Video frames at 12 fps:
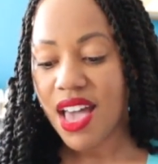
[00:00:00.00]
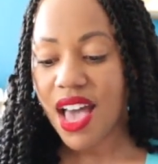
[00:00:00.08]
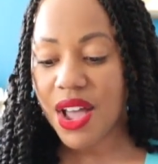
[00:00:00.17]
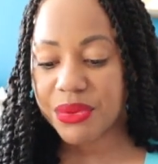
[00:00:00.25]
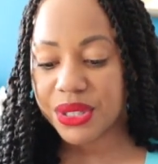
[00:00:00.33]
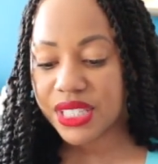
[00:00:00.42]

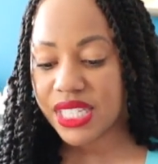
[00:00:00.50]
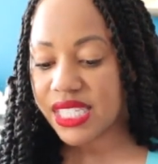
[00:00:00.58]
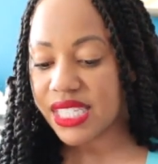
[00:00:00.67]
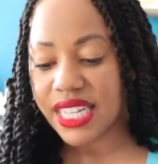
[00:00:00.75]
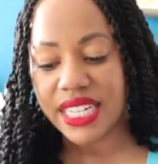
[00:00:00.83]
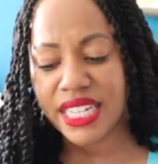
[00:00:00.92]
I
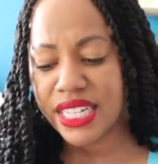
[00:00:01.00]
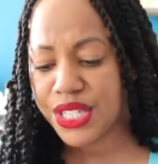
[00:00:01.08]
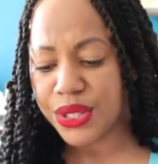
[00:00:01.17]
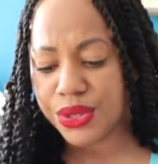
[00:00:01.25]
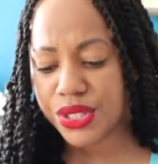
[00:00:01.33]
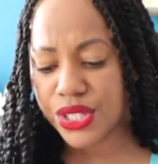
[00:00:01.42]
release any
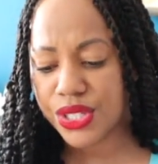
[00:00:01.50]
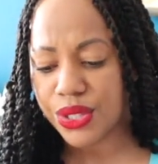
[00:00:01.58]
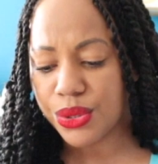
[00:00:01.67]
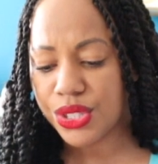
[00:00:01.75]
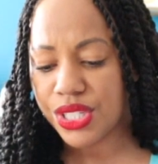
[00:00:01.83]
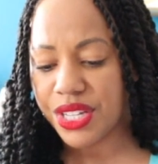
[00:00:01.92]
guilt
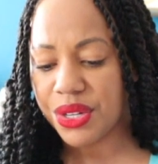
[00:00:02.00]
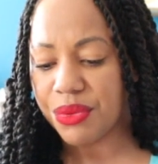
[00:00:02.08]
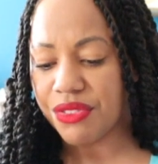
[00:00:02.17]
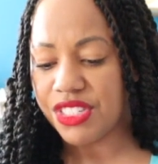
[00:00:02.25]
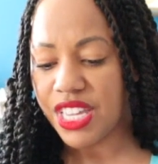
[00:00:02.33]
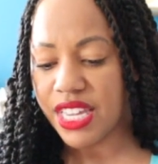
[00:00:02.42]
associated
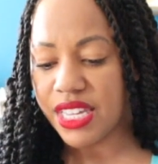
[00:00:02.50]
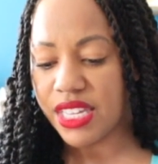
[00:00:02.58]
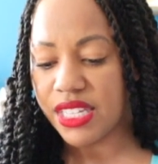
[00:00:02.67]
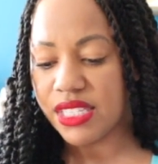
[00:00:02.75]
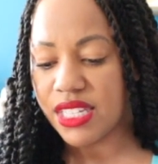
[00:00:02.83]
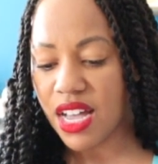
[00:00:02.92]
with
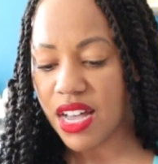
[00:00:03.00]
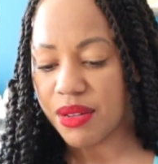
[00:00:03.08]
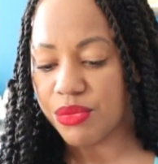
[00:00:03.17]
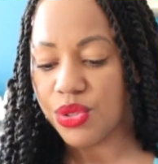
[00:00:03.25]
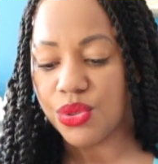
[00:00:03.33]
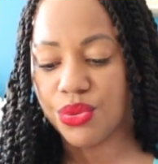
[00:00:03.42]
taking
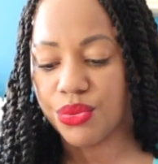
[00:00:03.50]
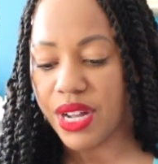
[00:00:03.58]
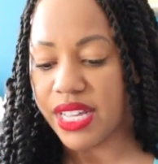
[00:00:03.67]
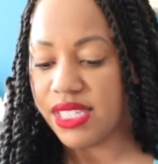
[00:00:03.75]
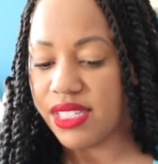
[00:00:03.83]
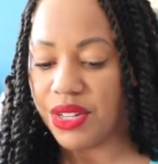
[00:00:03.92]
time to
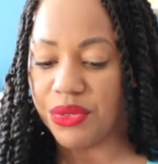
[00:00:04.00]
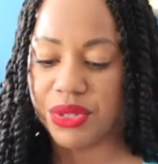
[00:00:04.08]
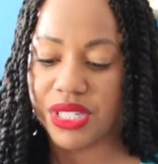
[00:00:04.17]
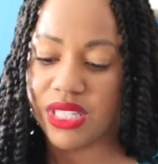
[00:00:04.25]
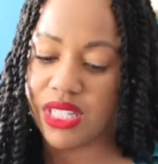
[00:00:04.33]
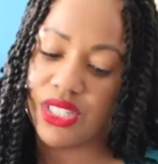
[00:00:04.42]
rest and
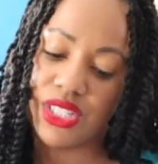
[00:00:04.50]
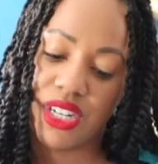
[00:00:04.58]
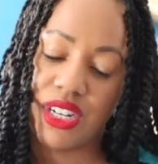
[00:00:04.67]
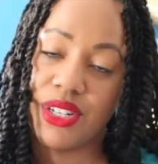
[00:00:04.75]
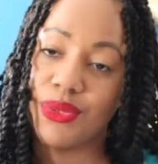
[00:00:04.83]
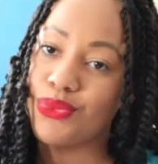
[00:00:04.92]

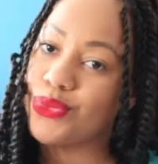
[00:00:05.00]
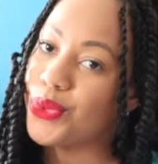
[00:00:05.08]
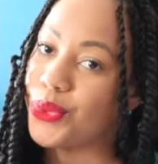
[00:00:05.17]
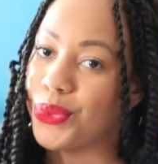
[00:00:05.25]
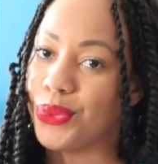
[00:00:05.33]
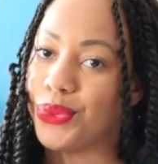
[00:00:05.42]
recenter.
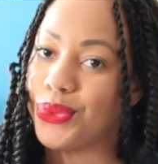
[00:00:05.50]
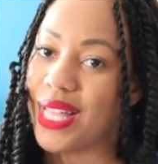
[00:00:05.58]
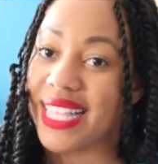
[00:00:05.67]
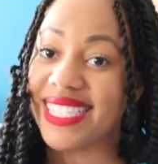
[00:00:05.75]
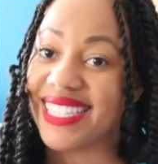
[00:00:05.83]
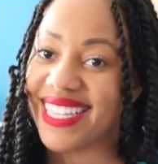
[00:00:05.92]
Ooh,
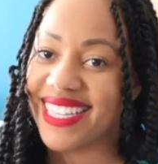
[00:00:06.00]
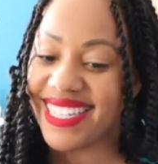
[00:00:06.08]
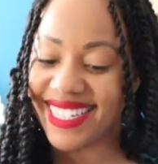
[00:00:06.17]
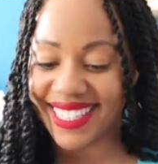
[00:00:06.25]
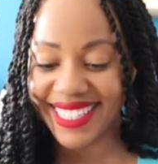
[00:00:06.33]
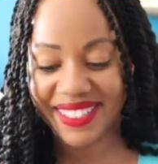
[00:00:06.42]
that's
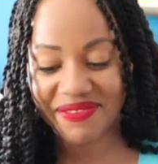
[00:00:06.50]
good.